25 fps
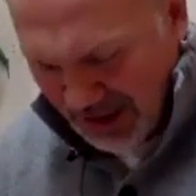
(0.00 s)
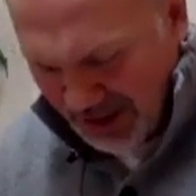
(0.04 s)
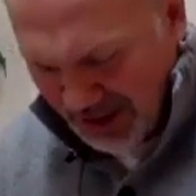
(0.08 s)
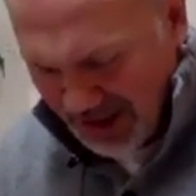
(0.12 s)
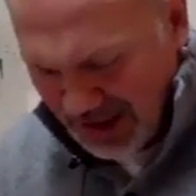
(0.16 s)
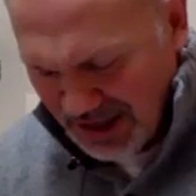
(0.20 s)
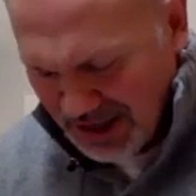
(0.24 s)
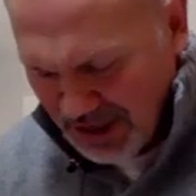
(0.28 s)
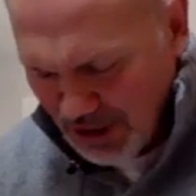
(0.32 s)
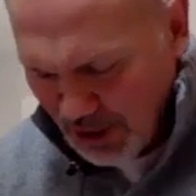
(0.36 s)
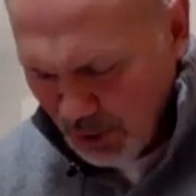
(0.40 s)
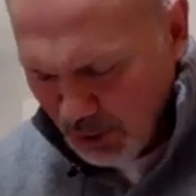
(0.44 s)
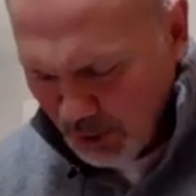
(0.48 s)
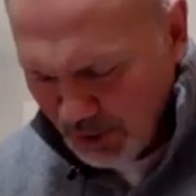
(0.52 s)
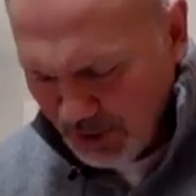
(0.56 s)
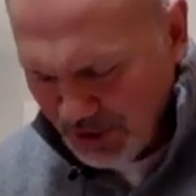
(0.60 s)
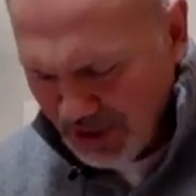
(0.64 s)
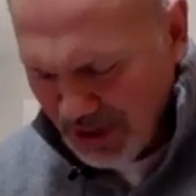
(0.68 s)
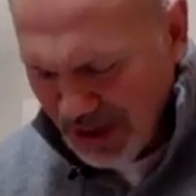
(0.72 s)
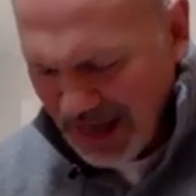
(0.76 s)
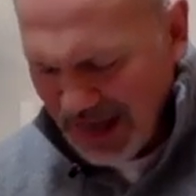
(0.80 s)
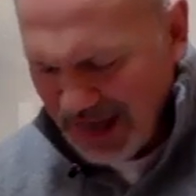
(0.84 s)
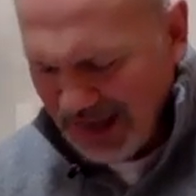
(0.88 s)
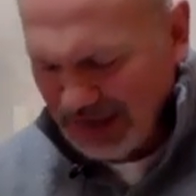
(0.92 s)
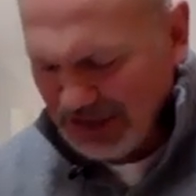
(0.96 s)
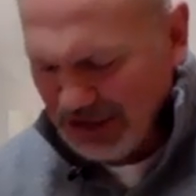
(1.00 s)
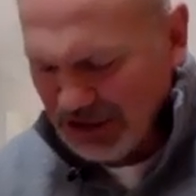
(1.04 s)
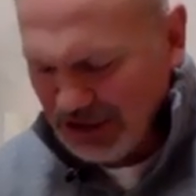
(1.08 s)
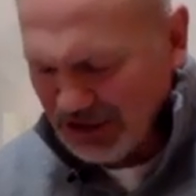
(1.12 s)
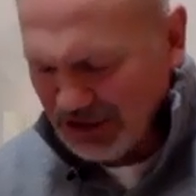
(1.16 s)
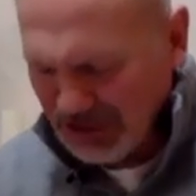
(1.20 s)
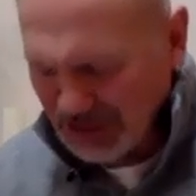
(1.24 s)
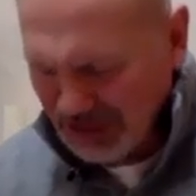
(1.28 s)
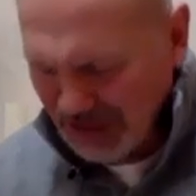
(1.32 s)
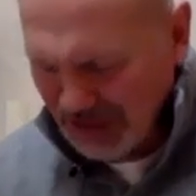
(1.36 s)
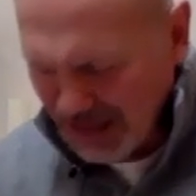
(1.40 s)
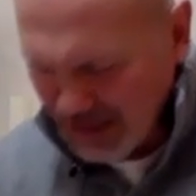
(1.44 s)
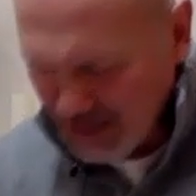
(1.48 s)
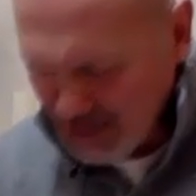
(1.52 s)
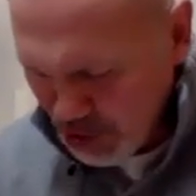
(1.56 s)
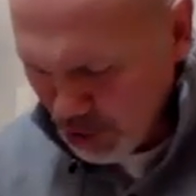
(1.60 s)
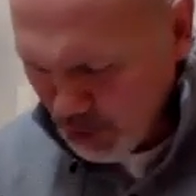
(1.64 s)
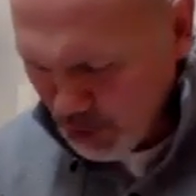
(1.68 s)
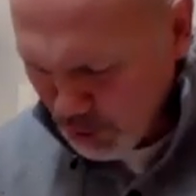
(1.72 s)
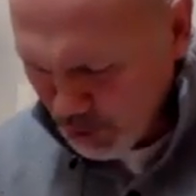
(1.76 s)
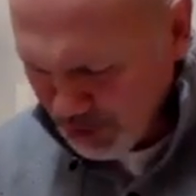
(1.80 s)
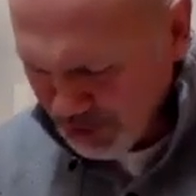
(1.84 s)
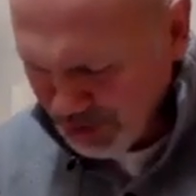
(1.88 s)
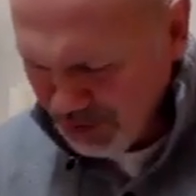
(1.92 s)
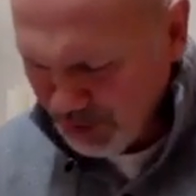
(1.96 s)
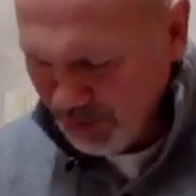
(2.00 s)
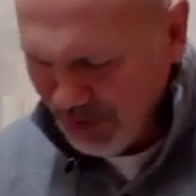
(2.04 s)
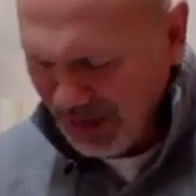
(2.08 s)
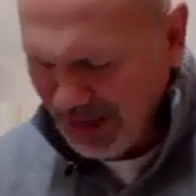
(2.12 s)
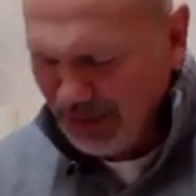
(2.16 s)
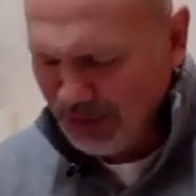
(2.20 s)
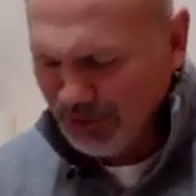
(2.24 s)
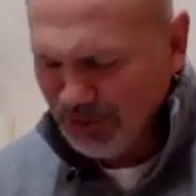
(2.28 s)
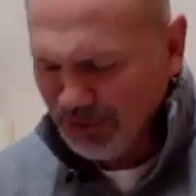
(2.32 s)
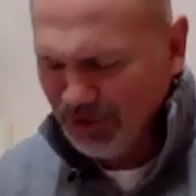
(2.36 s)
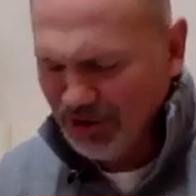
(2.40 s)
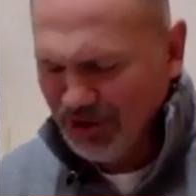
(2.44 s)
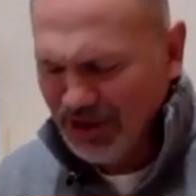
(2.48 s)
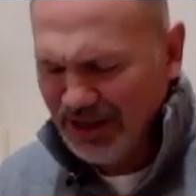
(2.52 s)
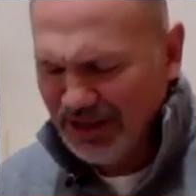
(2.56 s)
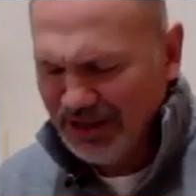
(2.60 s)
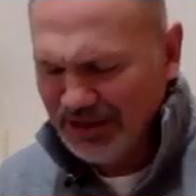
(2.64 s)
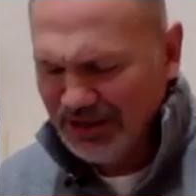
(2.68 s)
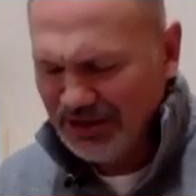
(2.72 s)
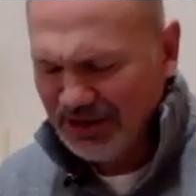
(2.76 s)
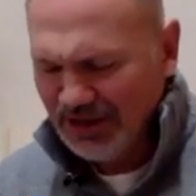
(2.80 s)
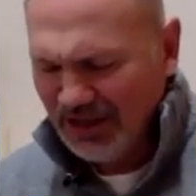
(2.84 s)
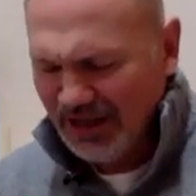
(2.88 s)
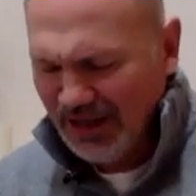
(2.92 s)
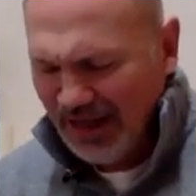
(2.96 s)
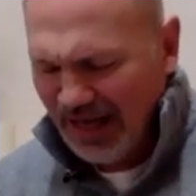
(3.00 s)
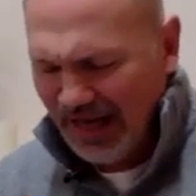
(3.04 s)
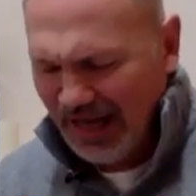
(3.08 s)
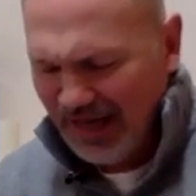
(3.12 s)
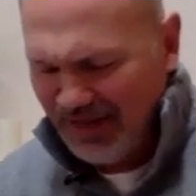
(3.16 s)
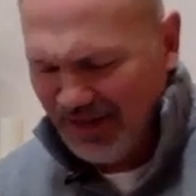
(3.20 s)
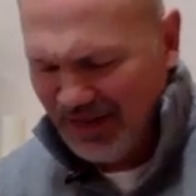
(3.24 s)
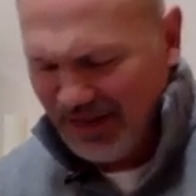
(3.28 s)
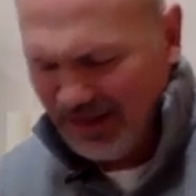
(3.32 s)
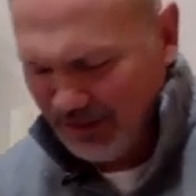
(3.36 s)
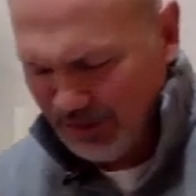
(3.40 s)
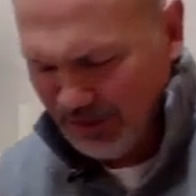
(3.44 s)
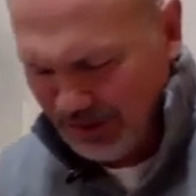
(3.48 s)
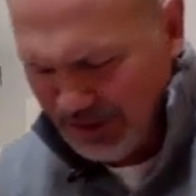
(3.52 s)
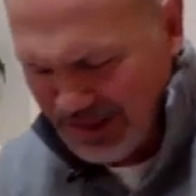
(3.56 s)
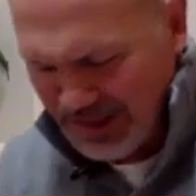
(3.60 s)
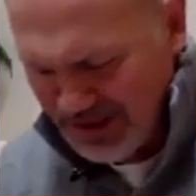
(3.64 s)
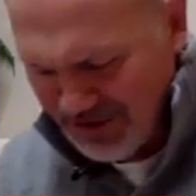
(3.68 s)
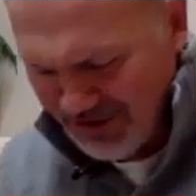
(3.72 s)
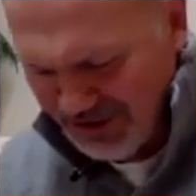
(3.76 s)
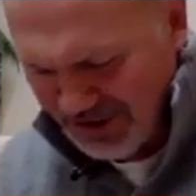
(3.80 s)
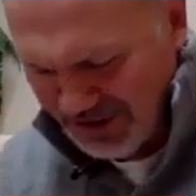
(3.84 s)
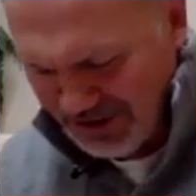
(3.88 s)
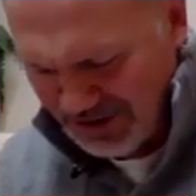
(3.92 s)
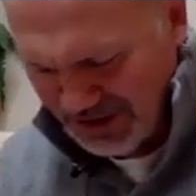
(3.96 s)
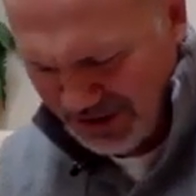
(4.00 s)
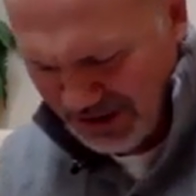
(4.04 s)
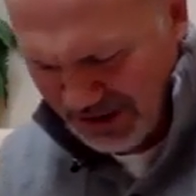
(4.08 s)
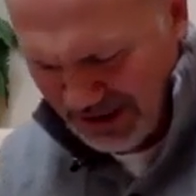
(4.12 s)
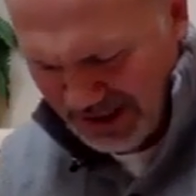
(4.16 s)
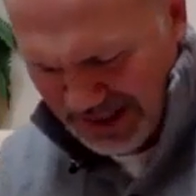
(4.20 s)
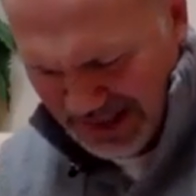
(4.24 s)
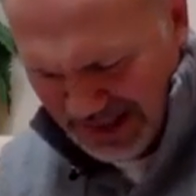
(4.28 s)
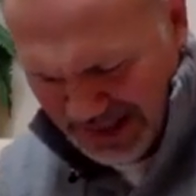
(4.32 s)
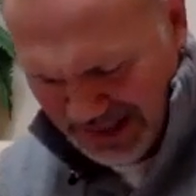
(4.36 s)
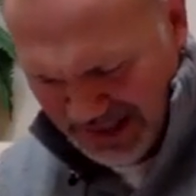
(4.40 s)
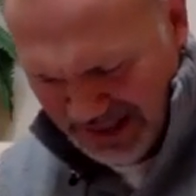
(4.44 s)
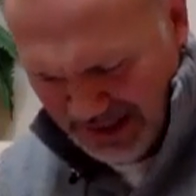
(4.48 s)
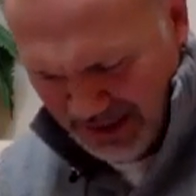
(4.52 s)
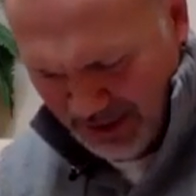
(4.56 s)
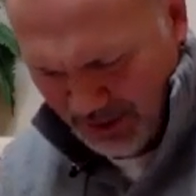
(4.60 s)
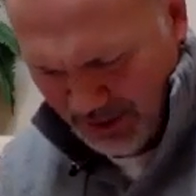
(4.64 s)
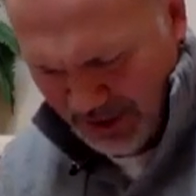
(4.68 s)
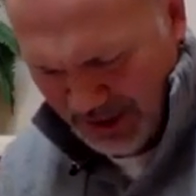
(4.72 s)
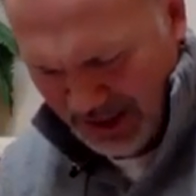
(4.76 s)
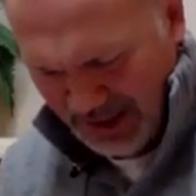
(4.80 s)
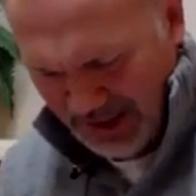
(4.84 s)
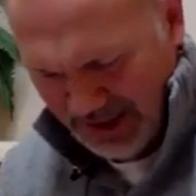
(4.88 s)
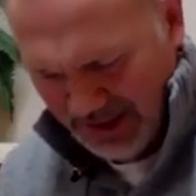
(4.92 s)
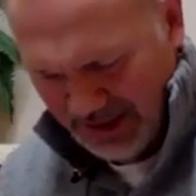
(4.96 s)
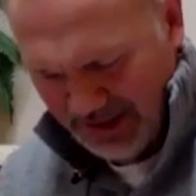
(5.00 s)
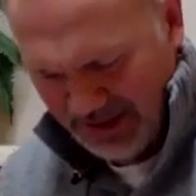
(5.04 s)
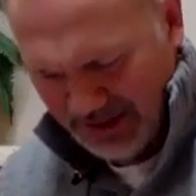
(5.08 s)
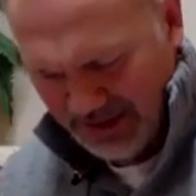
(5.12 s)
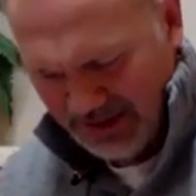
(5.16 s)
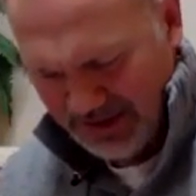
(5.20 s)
They know where the edge is, they know where the boundary is, and they leave it anyway.